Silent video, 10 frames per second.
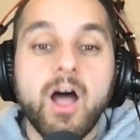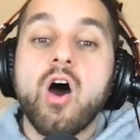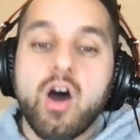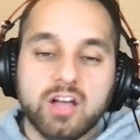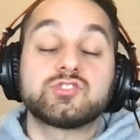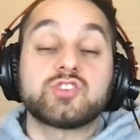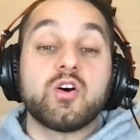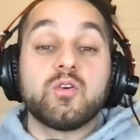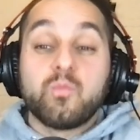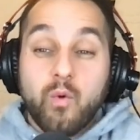Oh,
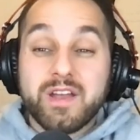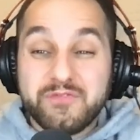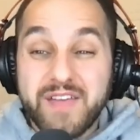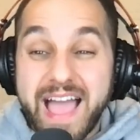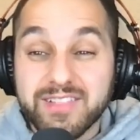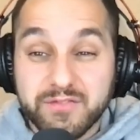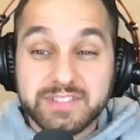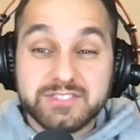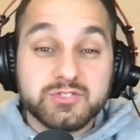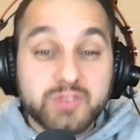so Water for
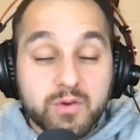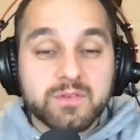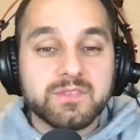Elephants, do